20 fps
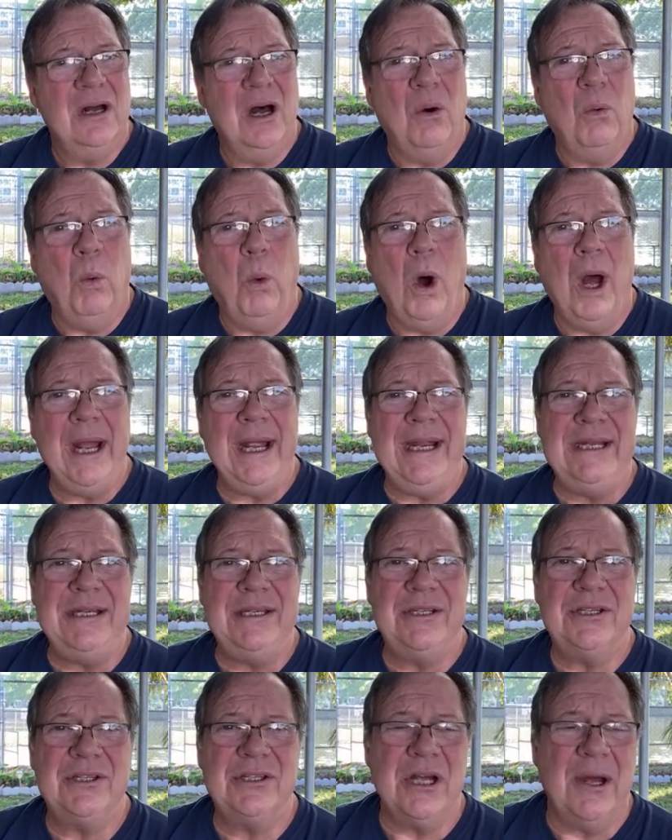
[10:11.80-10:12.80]
a white
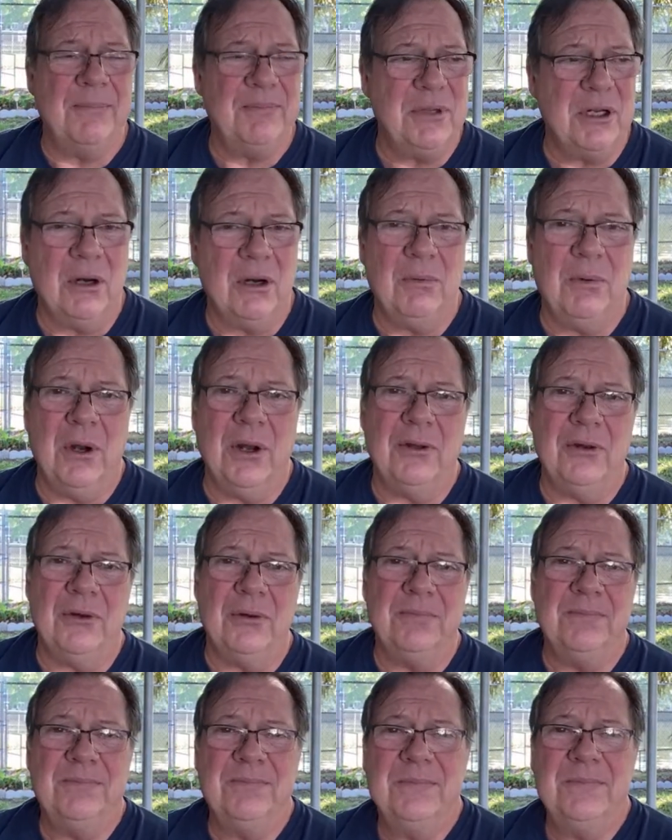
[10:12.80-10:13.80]
something or other,
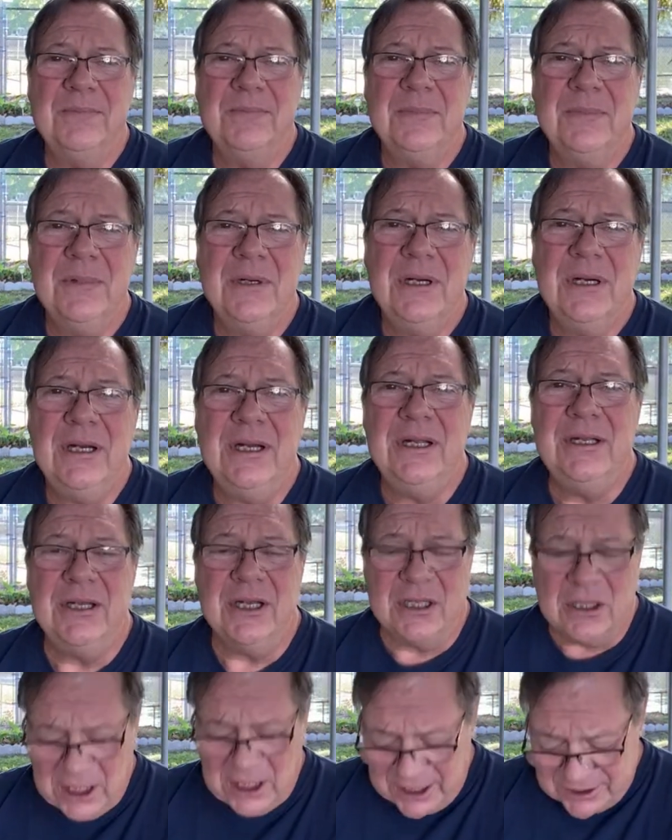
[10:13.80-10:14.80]
the
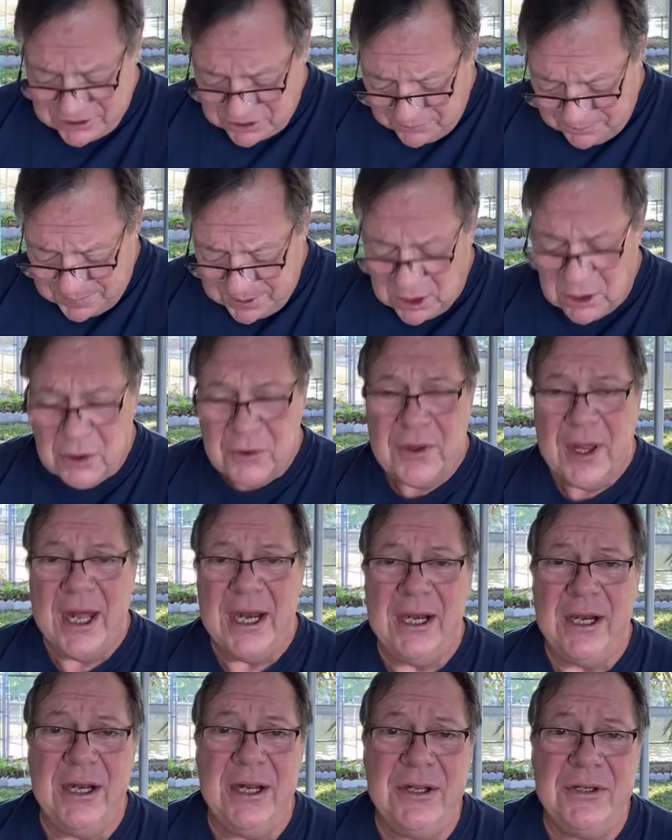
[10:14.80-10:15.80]
class of beer that
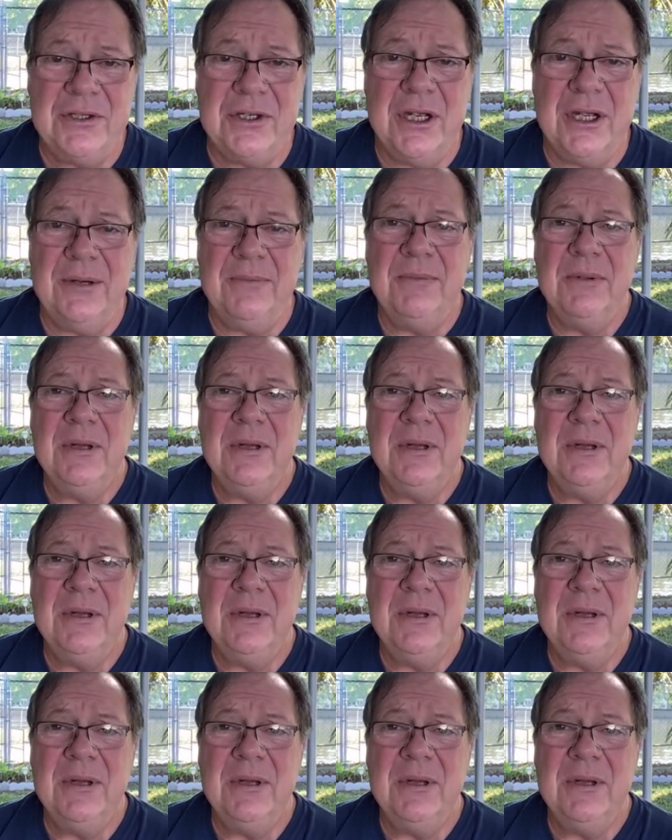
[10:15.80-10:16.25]
it is in.